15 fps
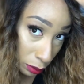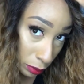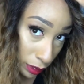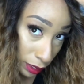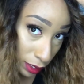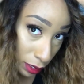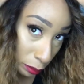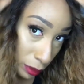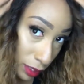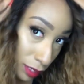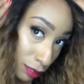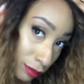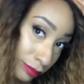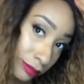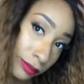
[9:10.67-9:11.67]
But I
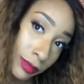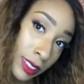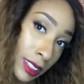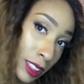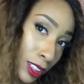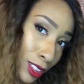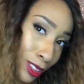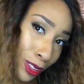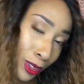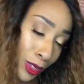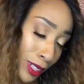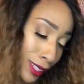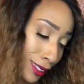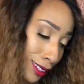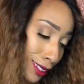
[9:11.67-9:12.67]
mean, it's a
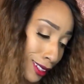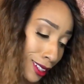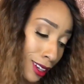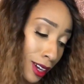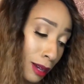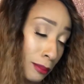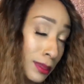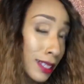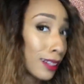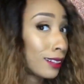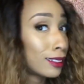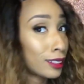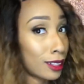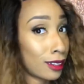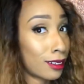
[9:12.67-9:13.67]
security thing, y'all. I'm
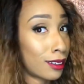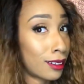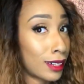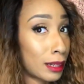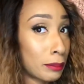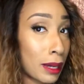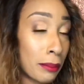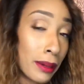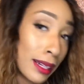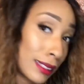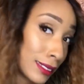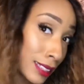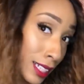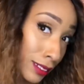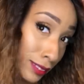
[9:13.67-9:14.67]
telling y'all, in my
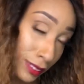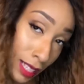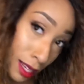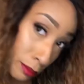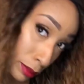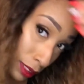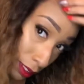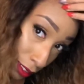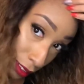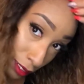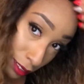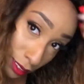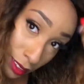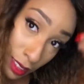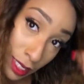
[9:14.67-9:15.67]
past life,
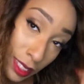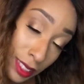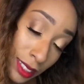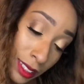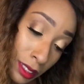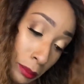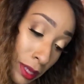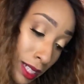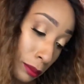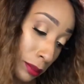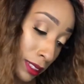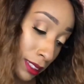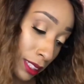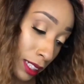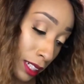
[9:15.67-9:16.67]
somebody
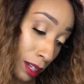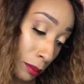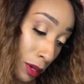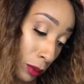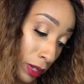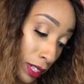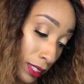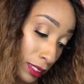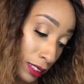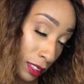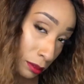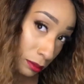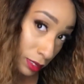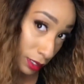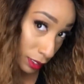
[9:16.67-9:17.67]
must have clowned my wig or
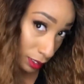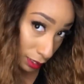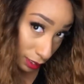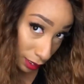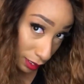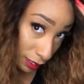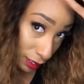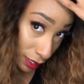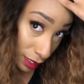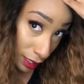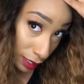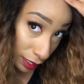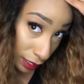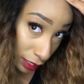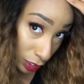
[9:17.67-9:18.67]
something, cause
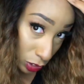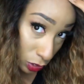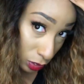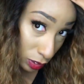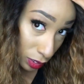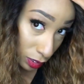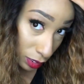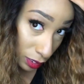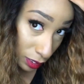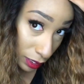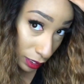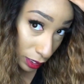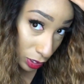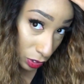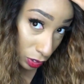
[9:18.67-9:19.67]
extra
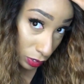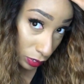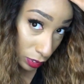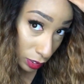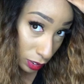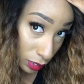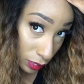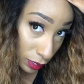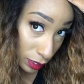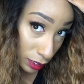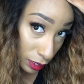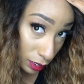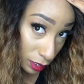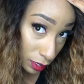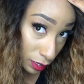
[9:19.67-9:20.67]
for no
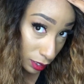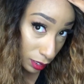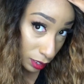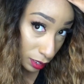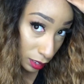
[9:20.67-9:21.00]
reason, y'all.